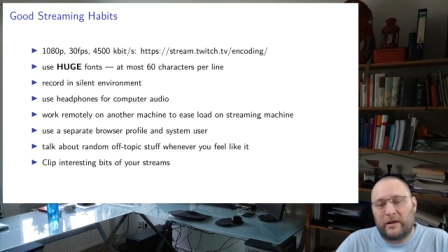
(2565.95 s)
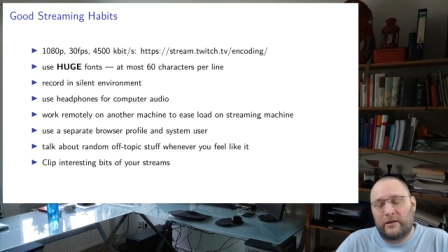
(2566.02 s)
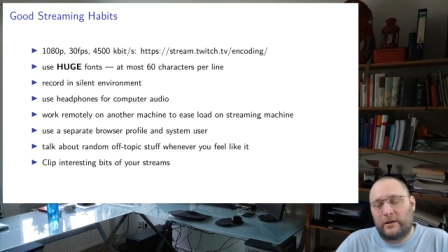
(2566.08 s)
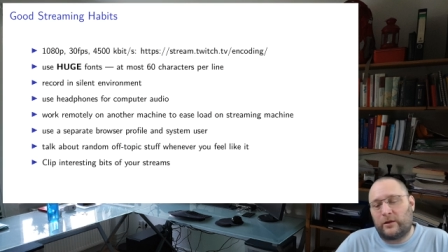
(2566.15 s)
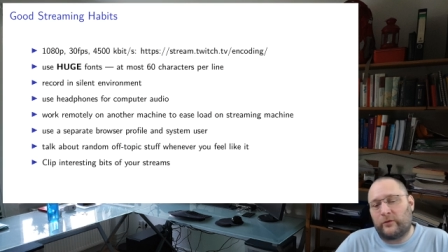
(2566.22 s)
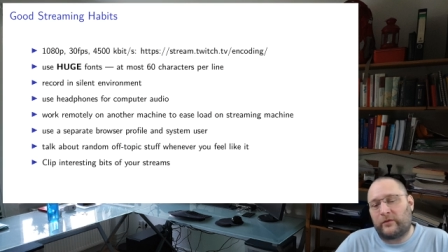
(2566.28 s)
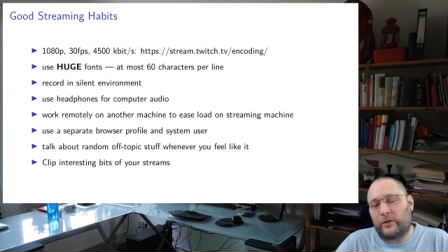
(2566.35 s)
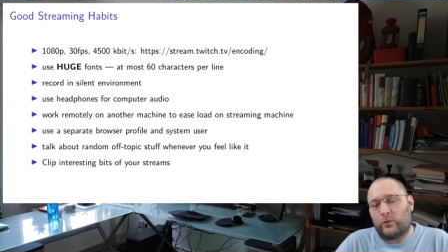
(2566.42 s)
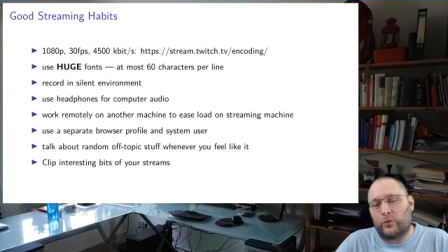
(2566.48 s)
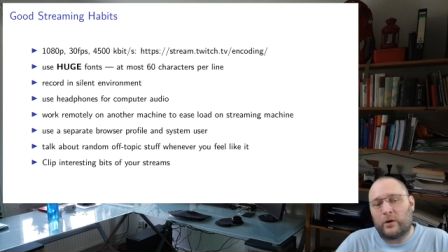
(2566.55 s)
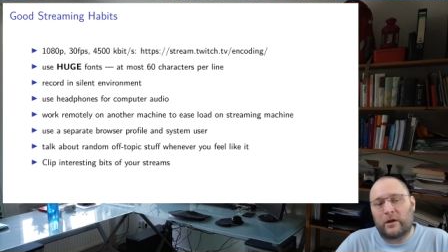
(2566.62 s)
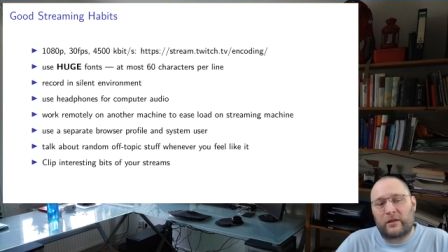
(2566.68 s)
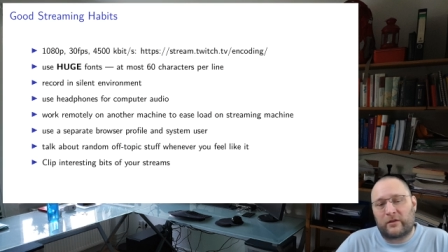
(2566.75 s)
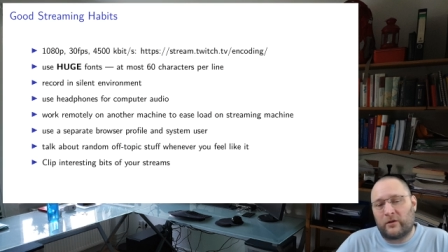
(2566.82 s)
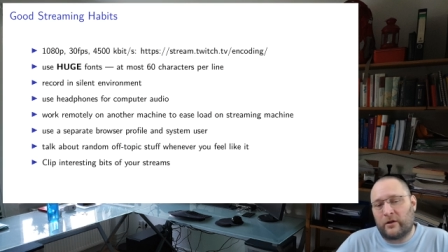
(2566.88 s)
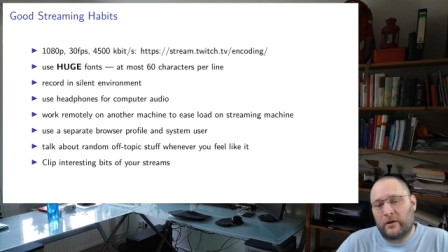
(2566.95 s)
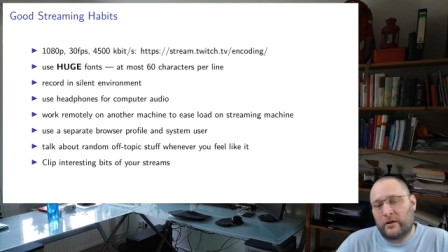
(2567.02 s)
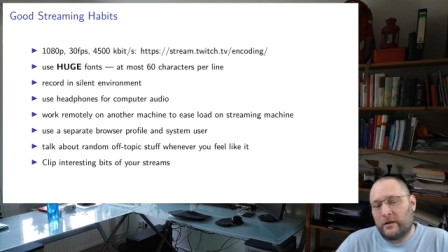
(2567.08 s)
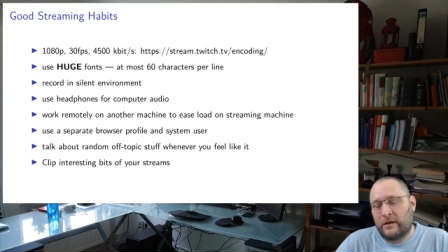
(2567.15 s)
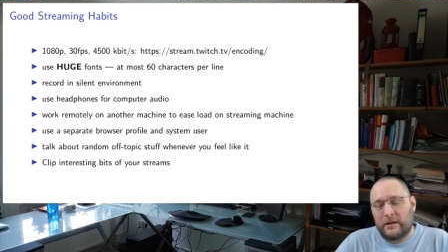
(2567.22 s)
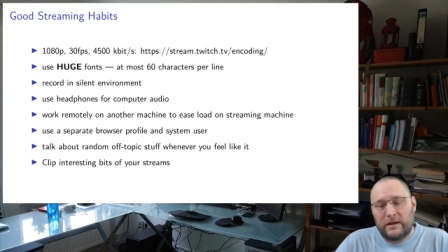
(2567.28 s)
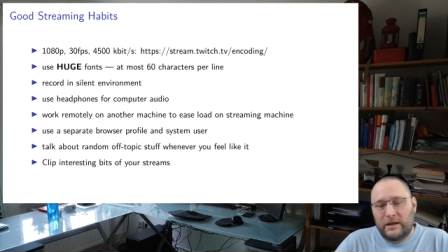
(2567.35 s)
your viewers or
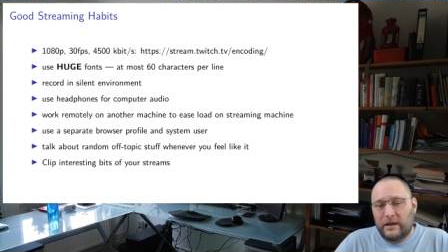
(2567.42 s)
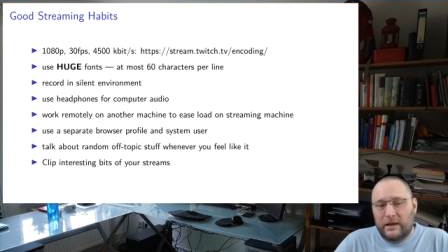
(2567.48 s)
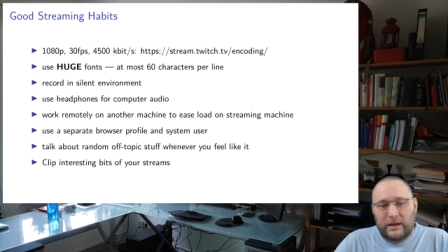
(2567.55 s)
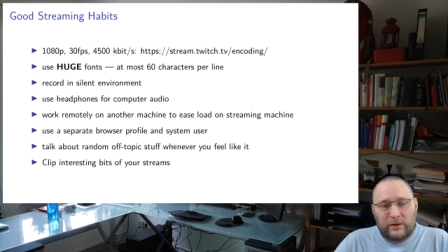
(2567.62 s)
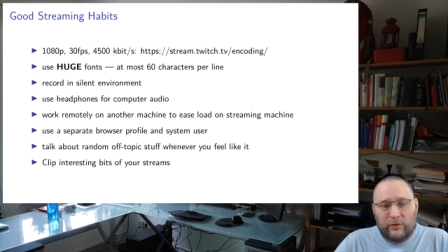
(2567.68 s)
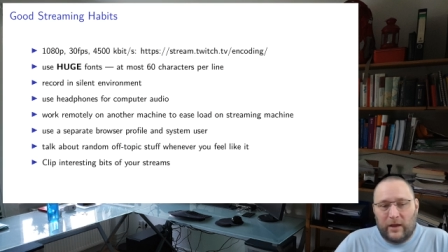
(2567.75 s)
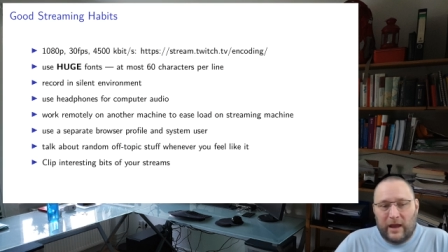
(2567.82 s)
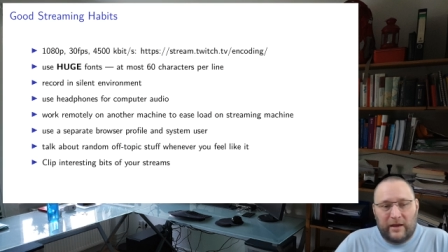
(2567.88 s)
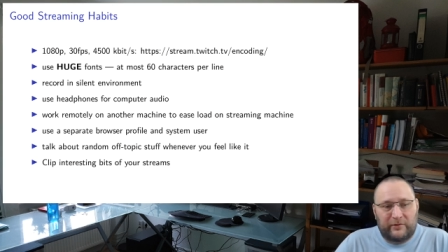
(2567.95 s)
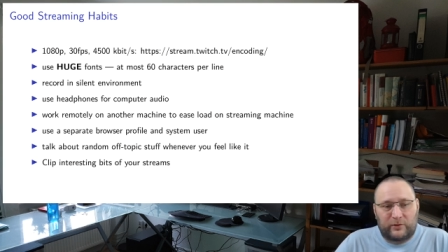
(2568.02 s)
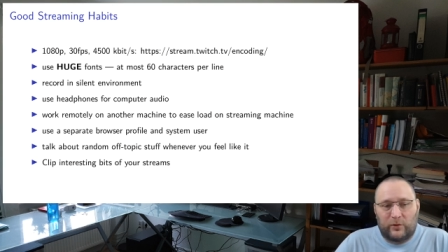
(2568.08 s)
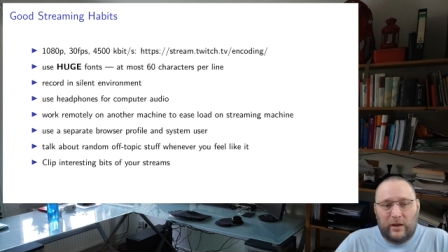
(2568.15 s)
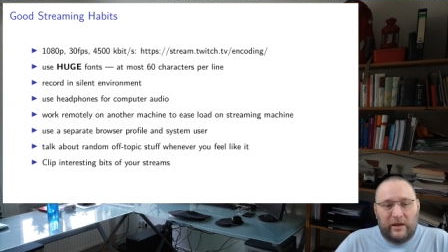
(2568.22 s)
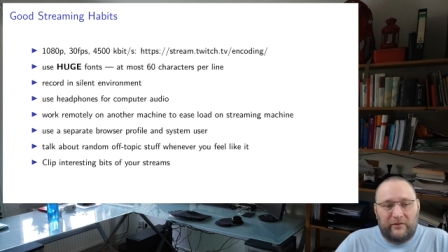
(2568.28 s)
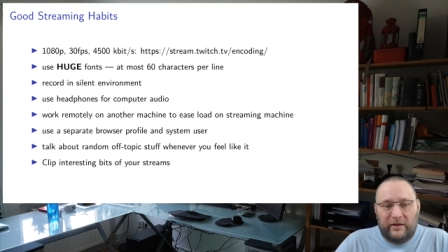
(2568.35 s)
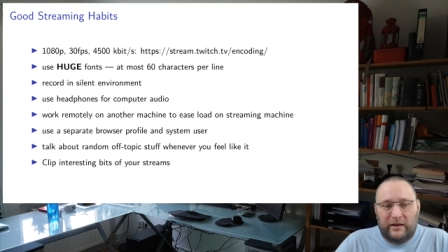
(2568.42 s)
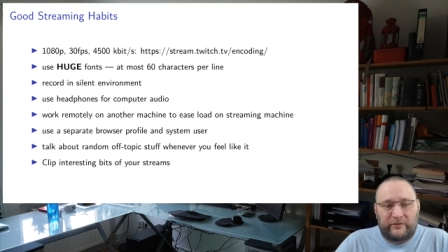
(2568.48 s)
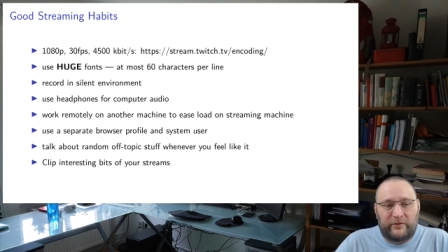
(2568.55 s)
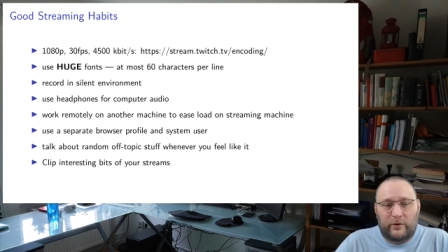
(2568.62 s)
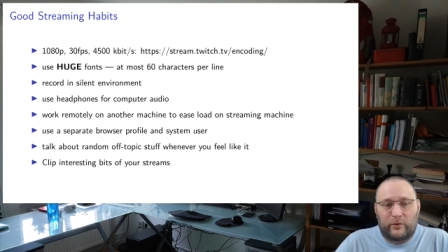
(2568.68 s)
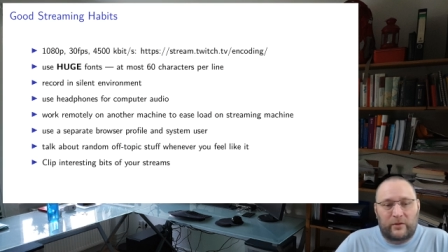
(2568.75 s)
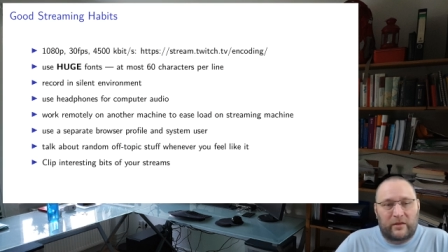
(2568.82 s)
you have to have
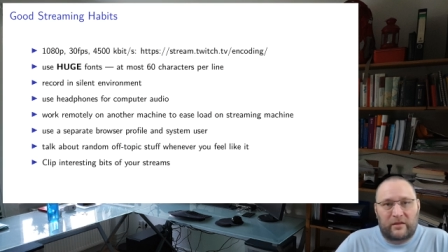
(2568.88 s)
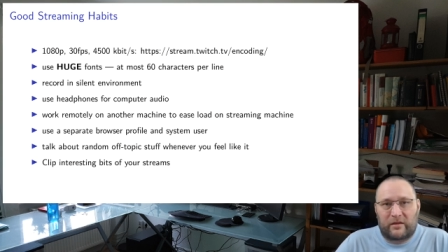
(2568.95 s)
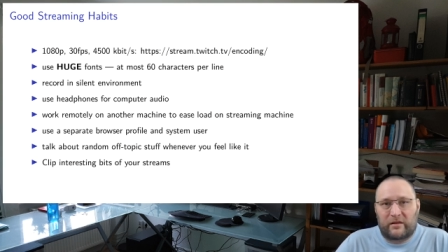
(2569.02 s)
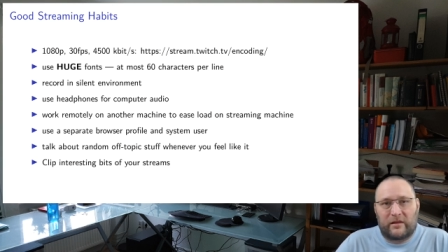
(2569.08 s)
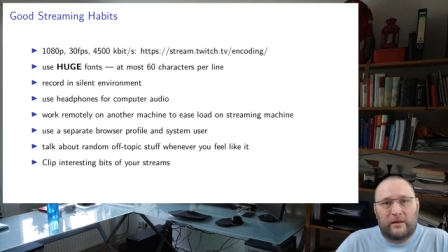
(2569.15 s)
headphones.